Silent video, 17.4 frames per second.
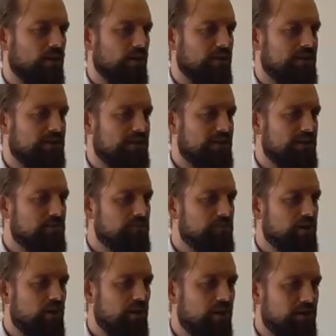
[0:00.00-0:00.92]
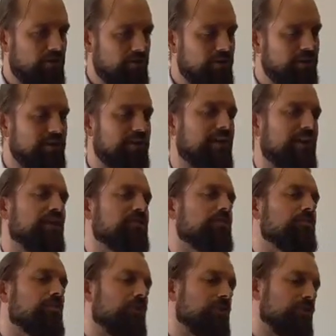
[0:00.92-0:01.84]
it seems harder in the
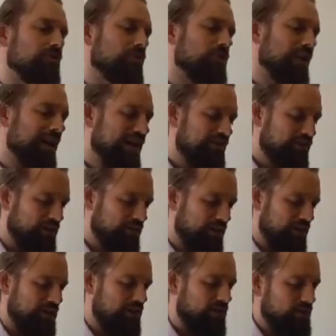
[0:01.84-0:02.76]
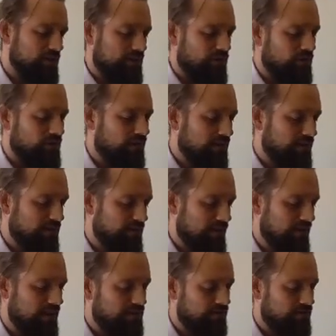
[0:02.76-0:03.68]
classroom because you have a curriculum that you need
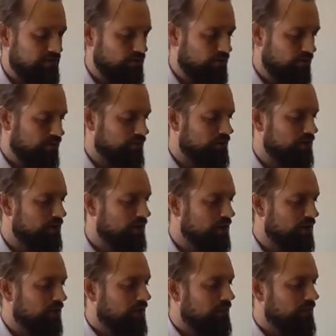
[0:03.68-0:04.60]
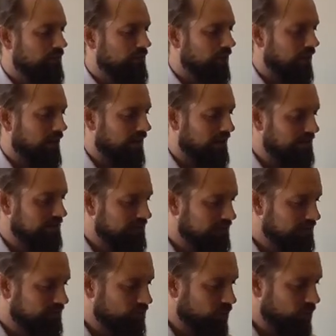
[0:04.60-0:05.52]
to head towards. But I
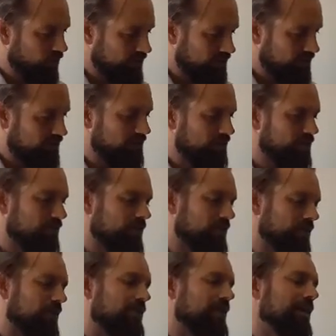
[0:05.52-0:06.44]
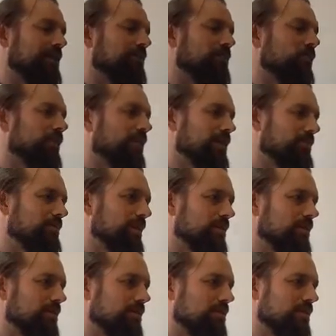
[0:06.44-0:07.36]
want to develop more
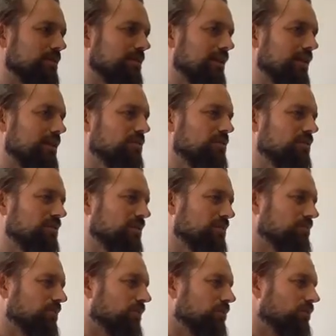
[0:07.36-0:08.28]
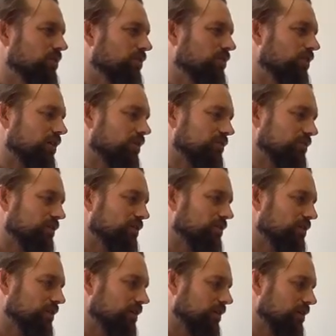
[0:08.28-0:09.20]
independence in that. I want them to move off and
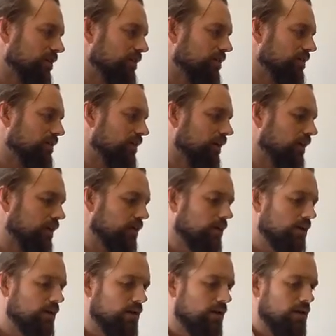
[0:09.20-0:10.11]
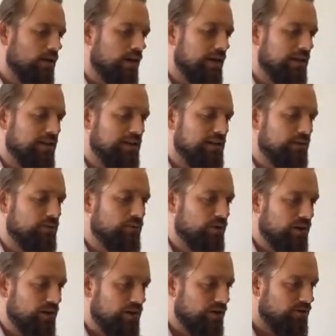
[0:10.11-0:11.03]
do their own thing. And luckily
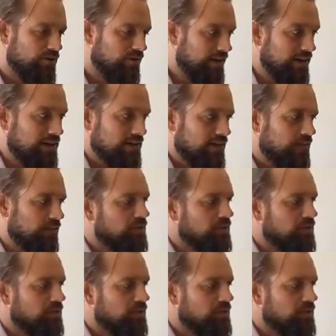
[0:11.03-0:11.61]
we are creating